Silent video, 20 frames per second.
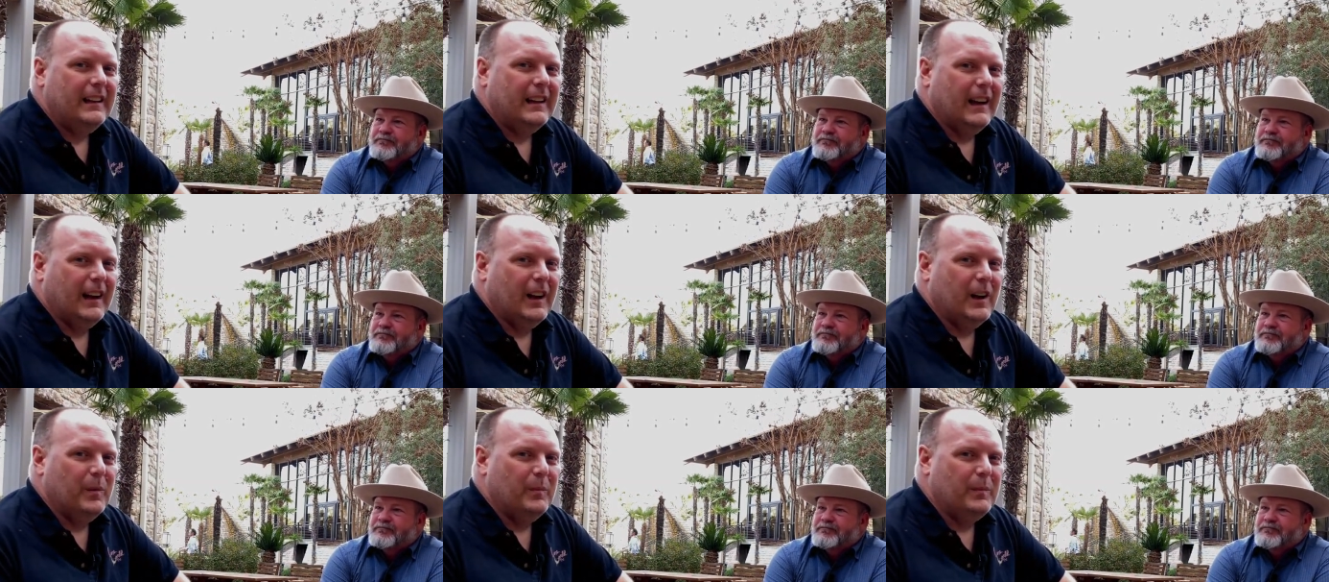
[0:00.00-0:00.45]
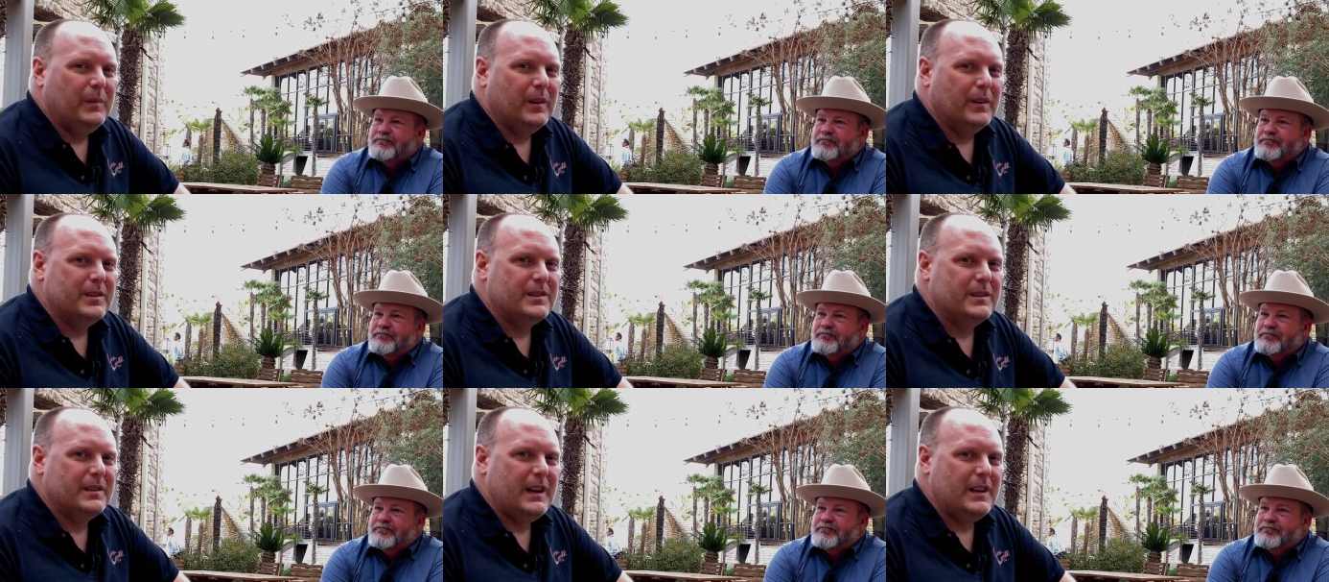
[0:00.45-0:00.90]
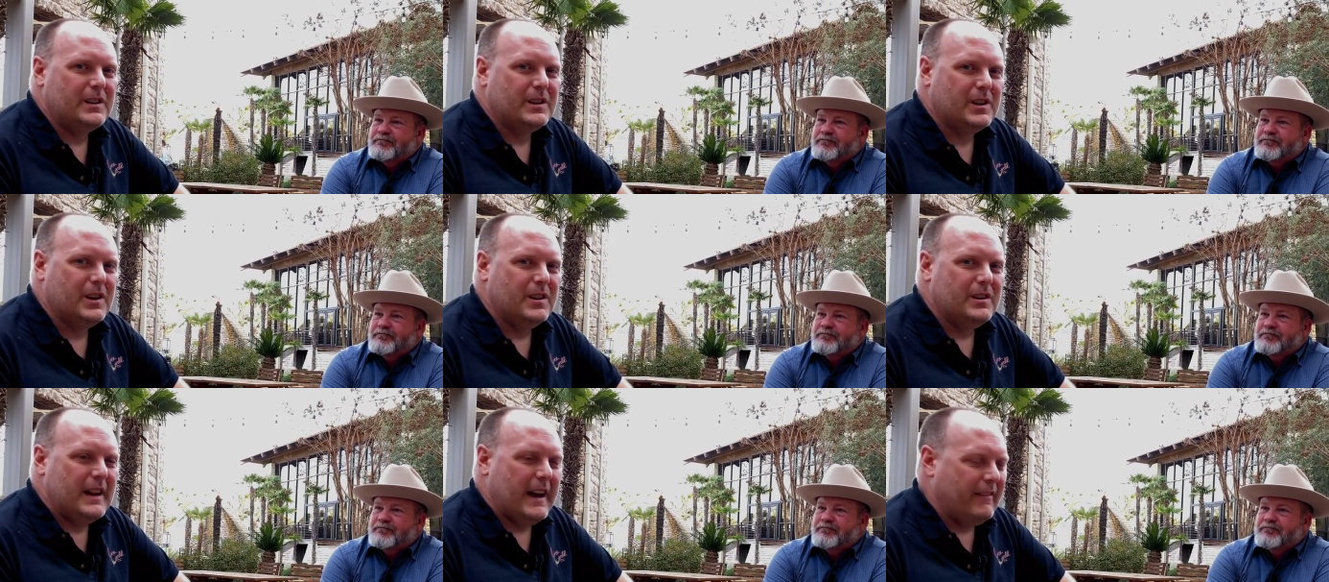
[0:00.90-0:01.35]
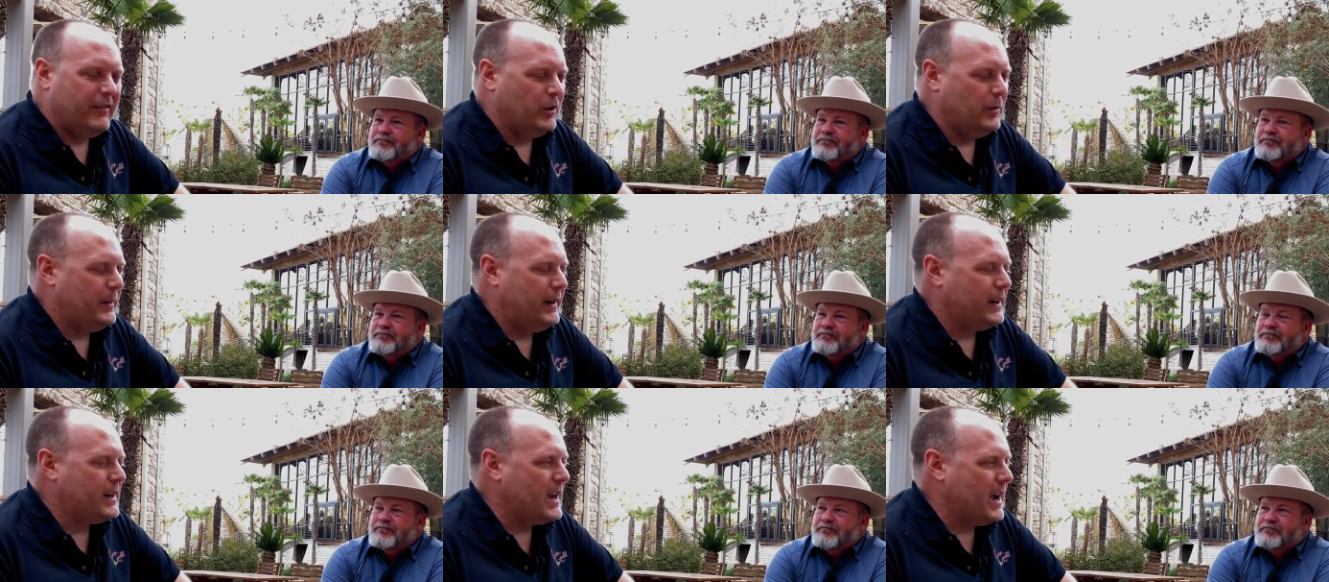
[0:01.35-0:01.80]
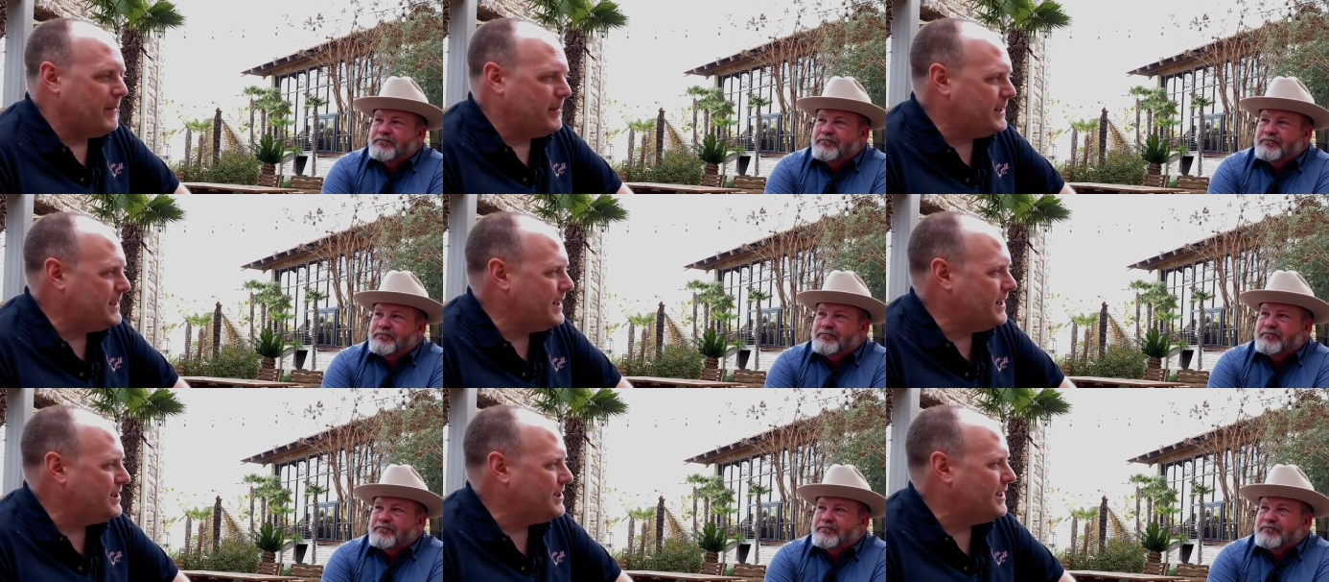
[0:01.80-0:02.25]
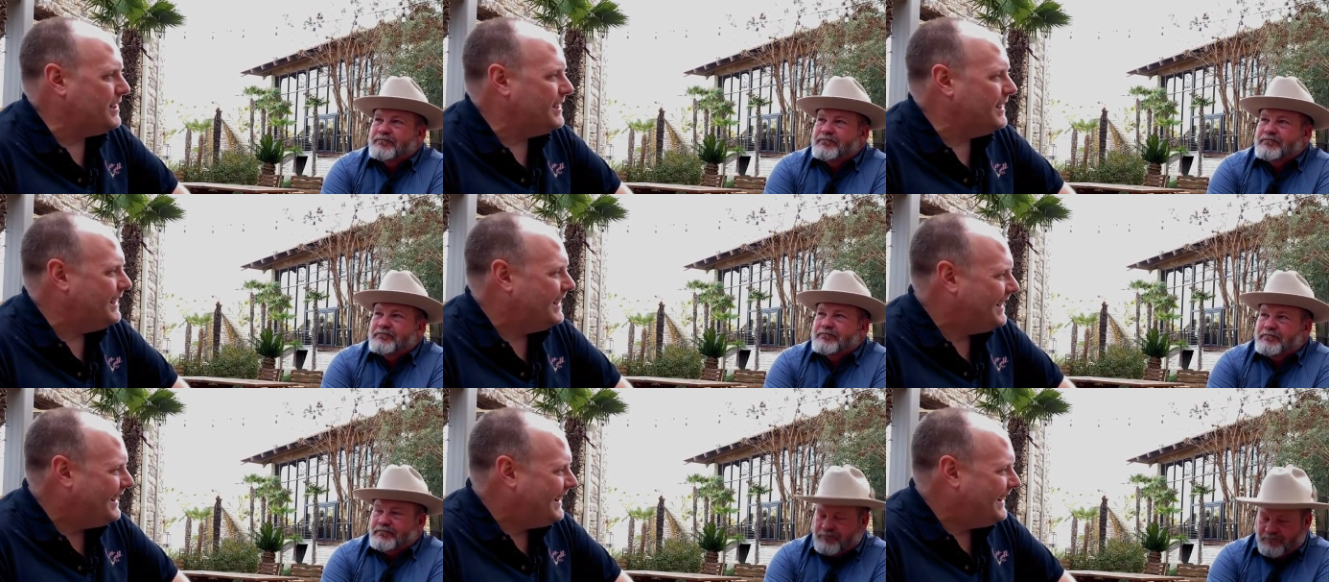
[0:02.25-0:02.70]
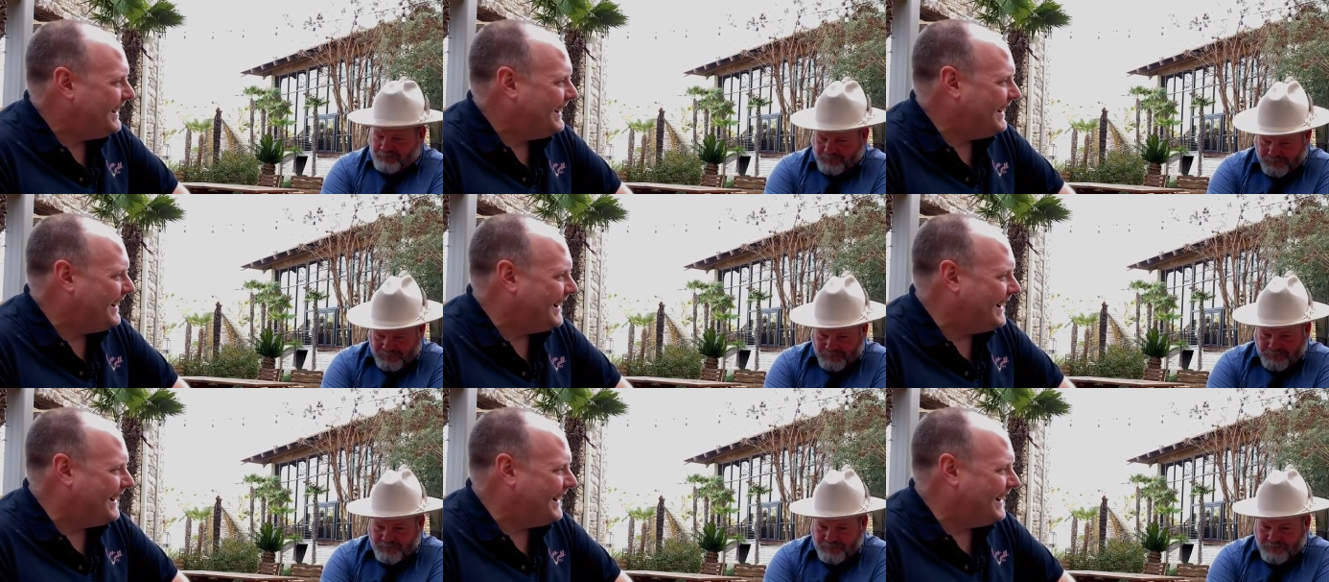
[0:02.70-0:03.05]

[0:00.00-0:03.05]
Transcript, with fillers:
Speaker 1: um, there's it's good to have a little bit of competition mm-hmm.